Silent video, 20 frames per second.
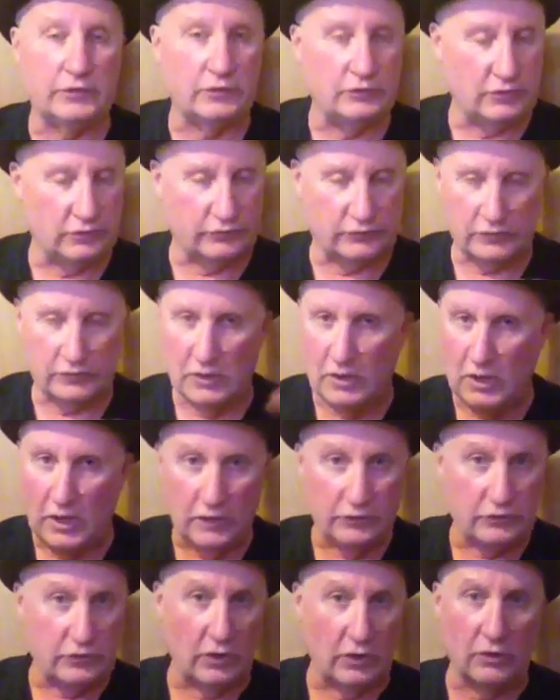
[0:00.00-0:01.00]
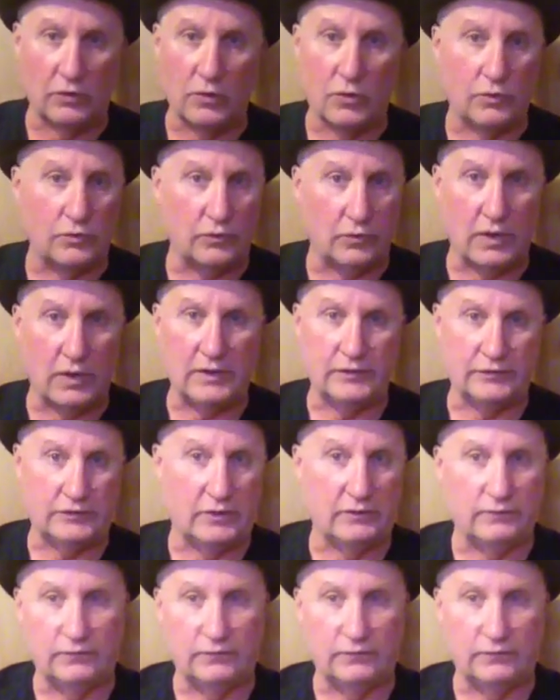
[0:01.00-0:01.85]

It's going to go crazy.